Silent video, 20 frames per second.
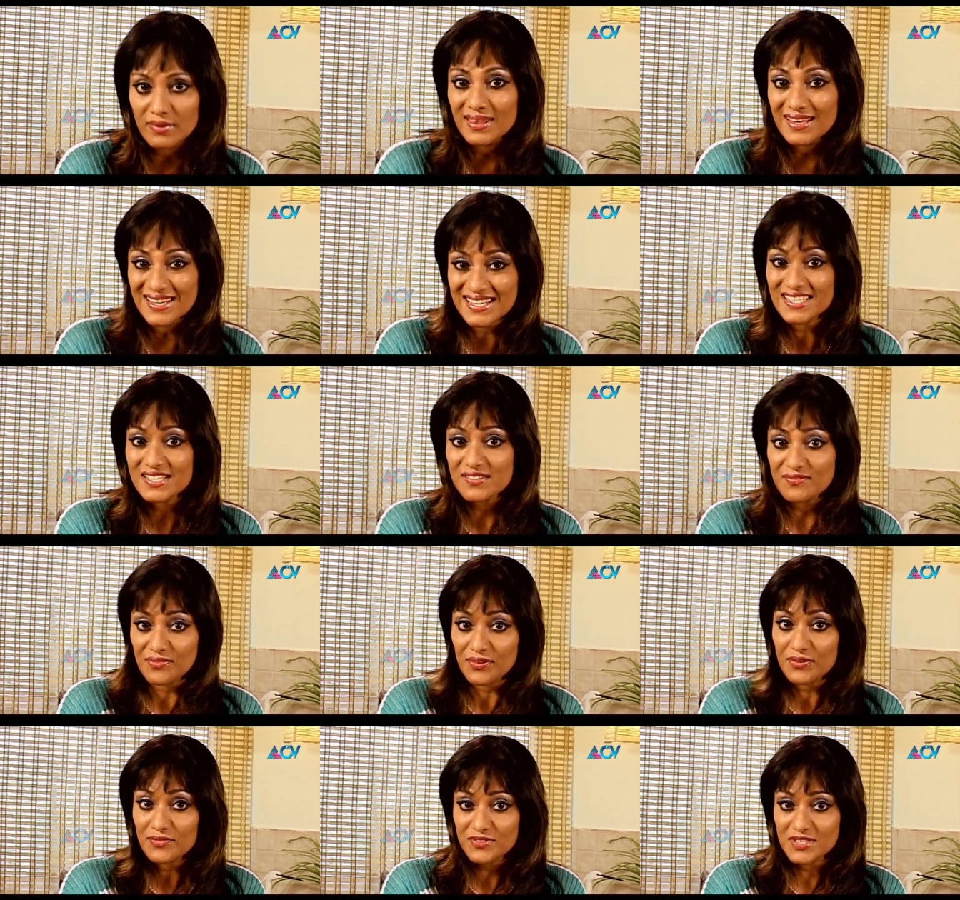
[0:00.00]
this
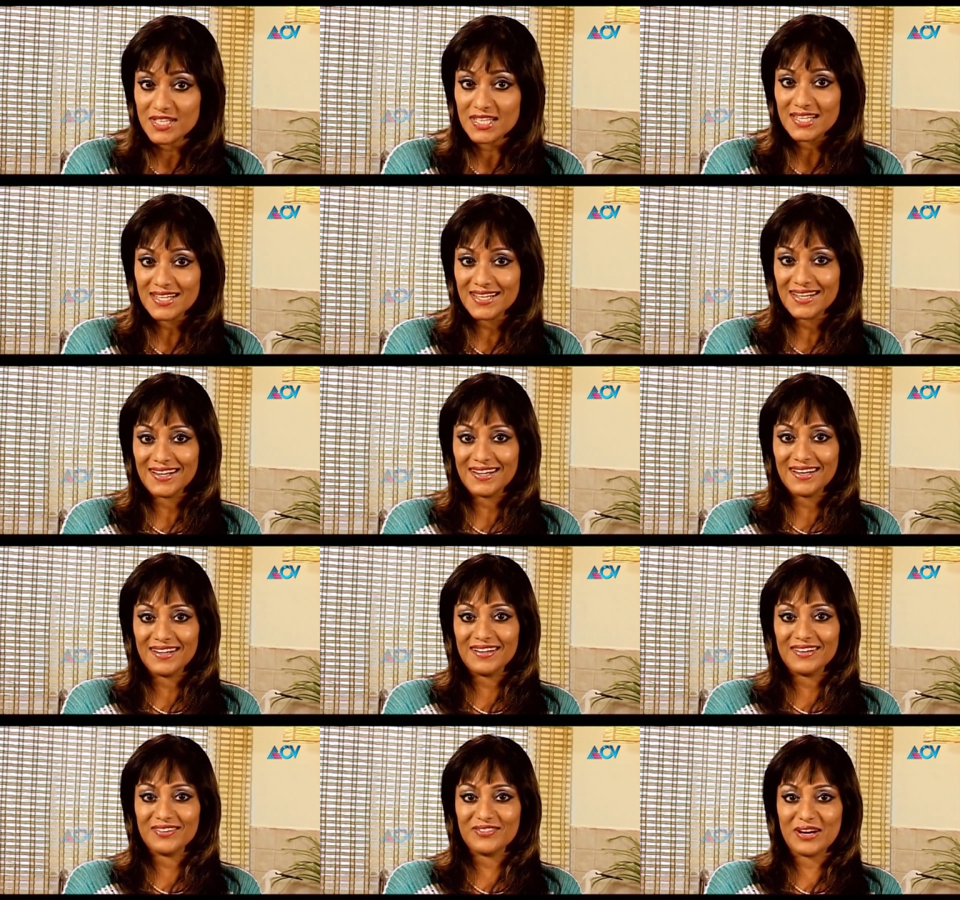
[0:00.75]
50
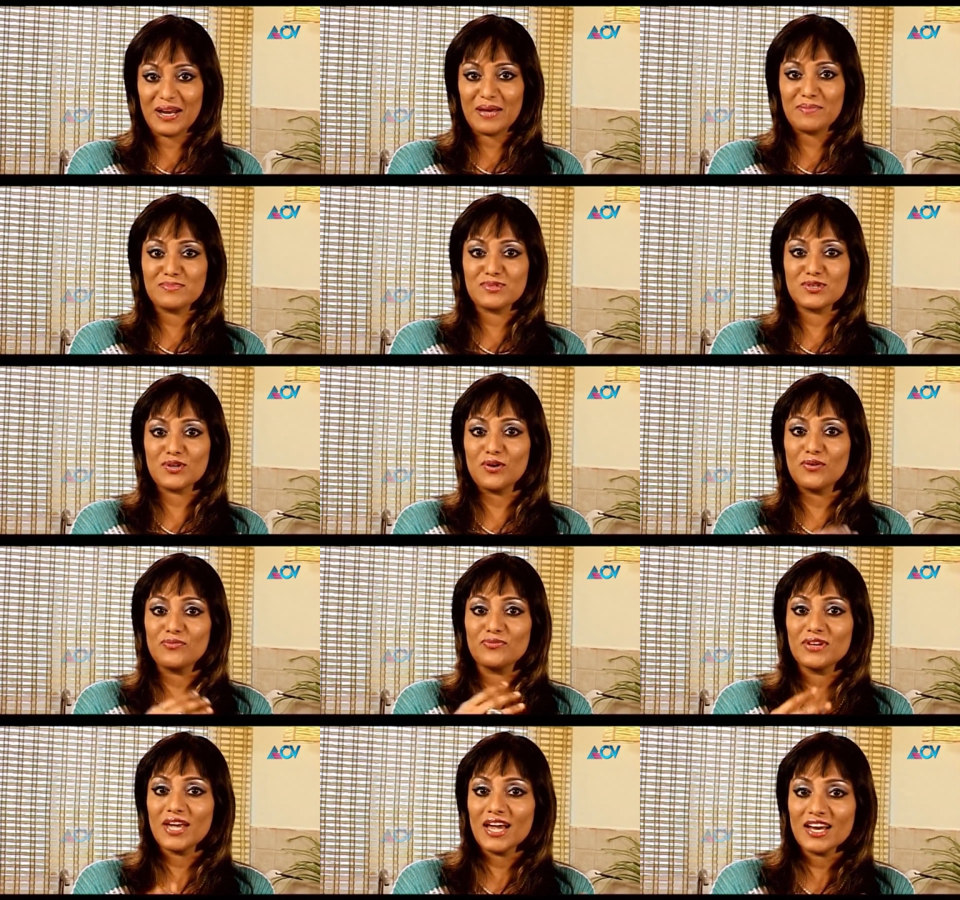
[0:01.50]
uh, grams
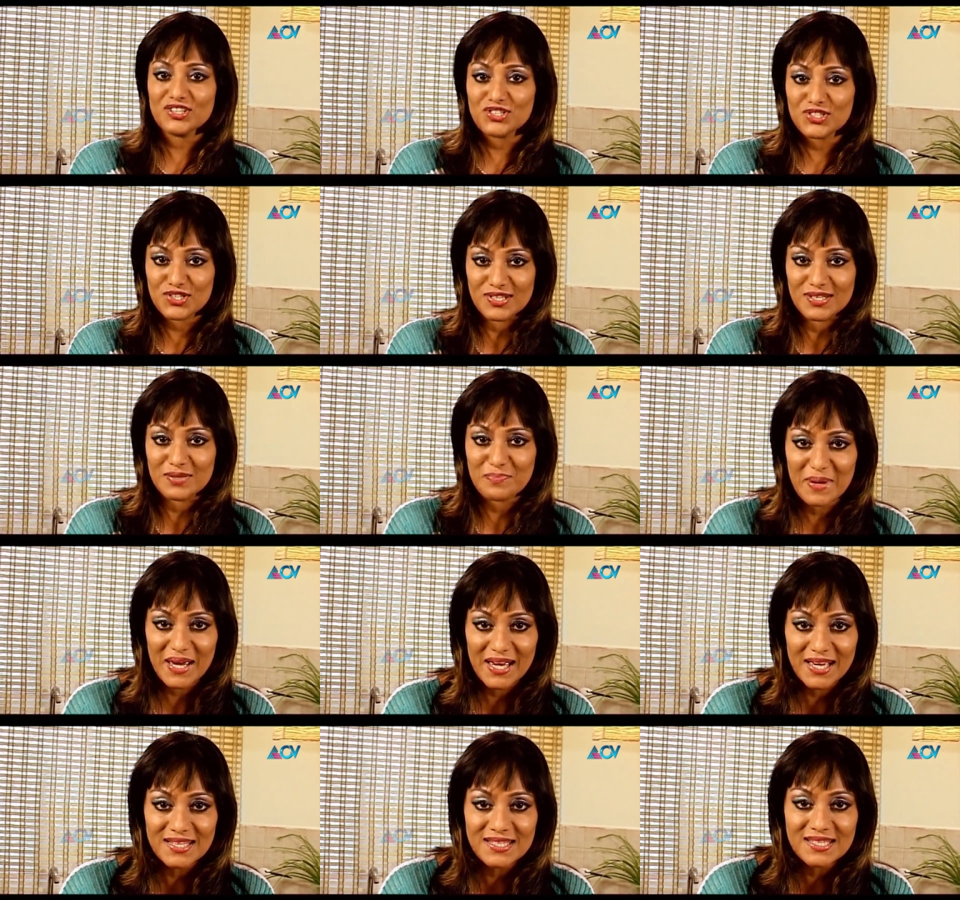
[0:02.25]
of cashew nut
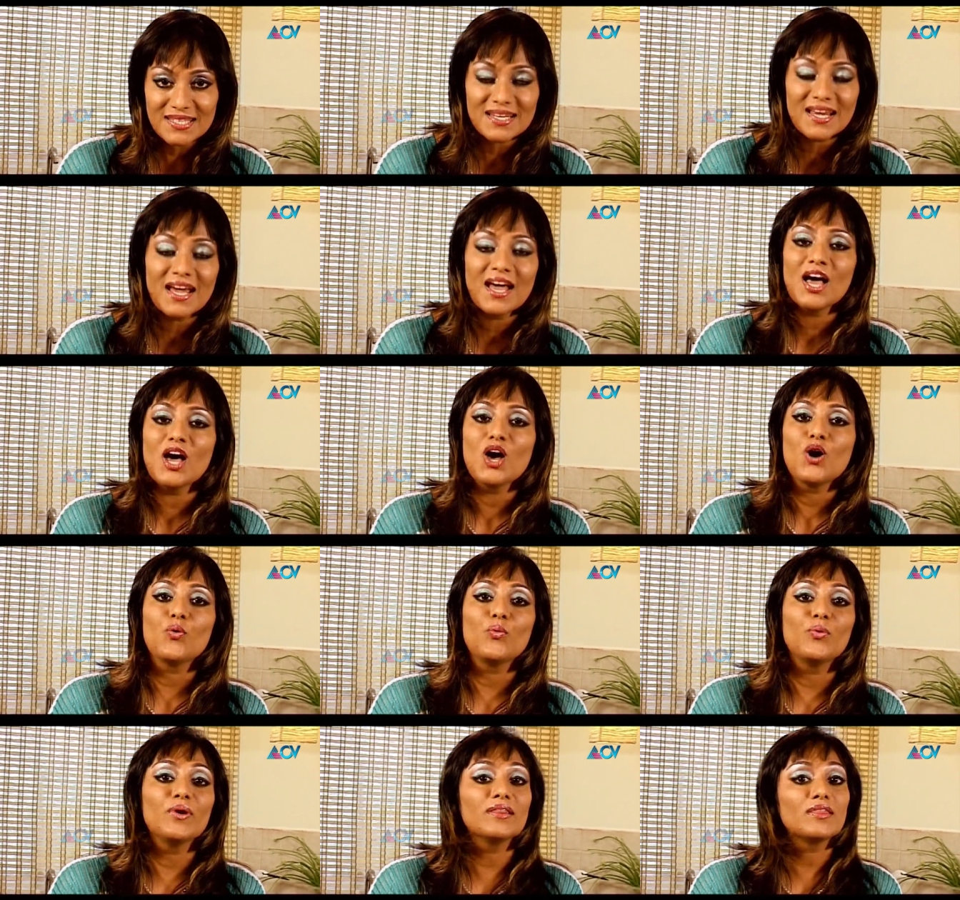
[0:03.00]
paste
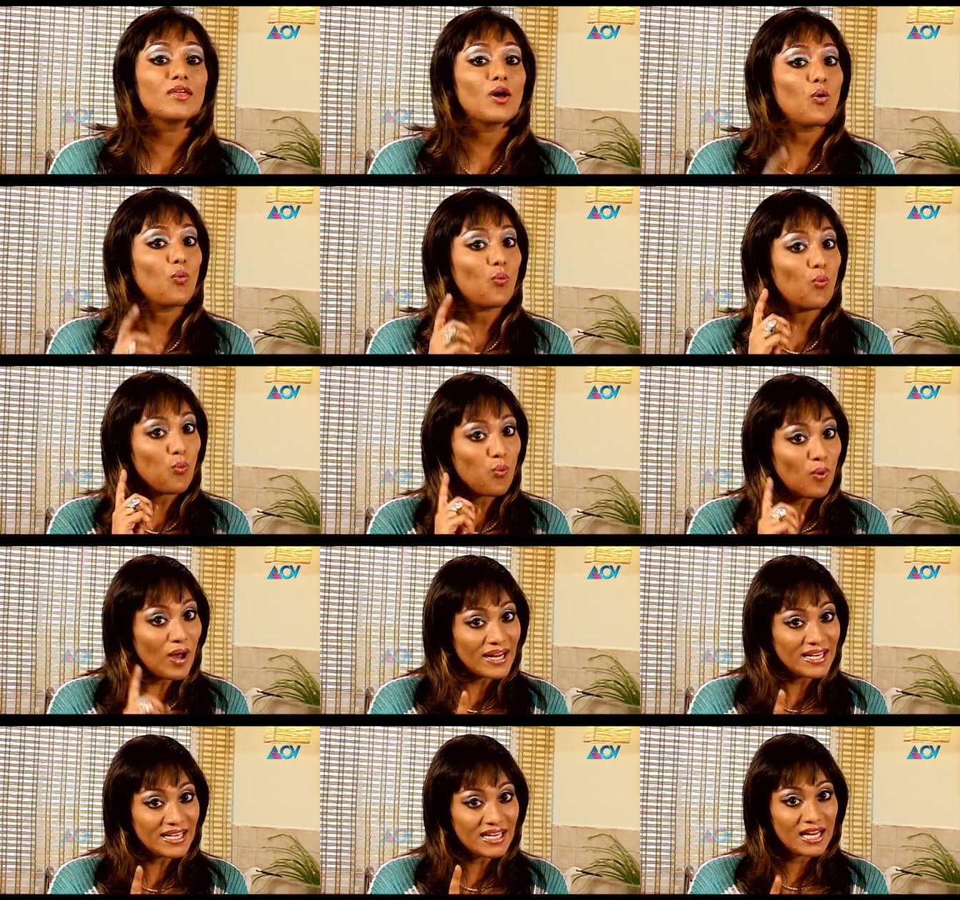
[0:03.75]
with
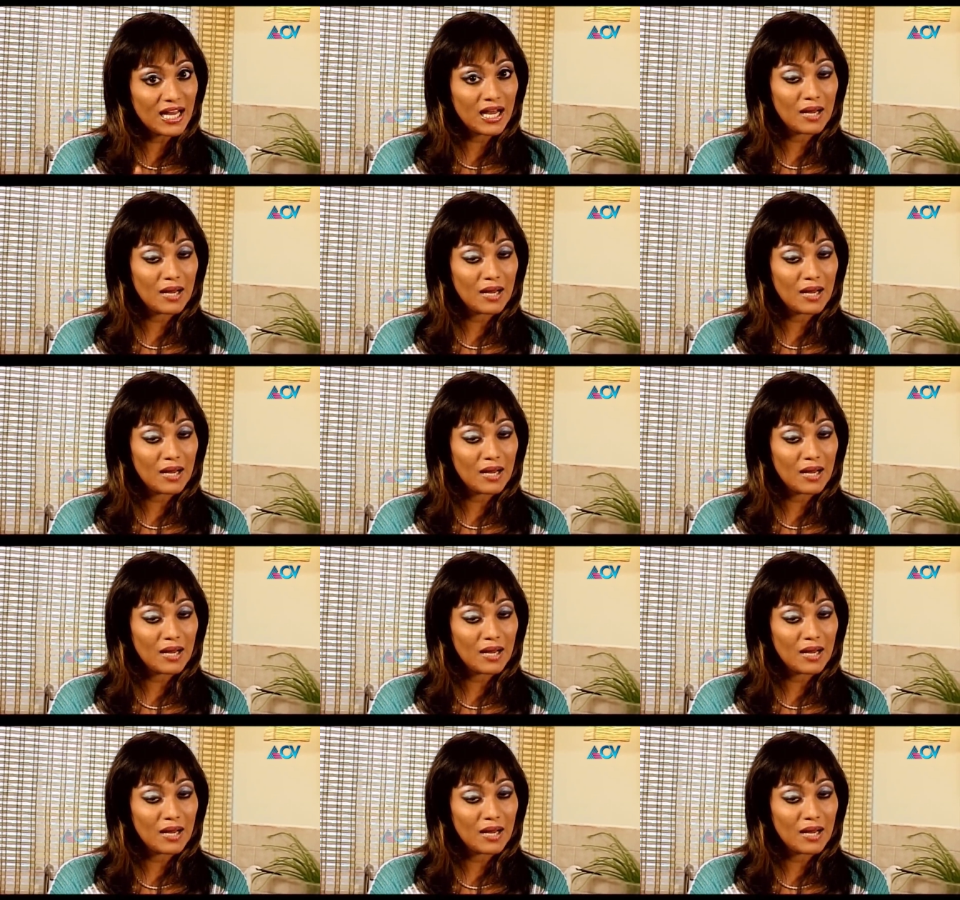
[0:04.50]
one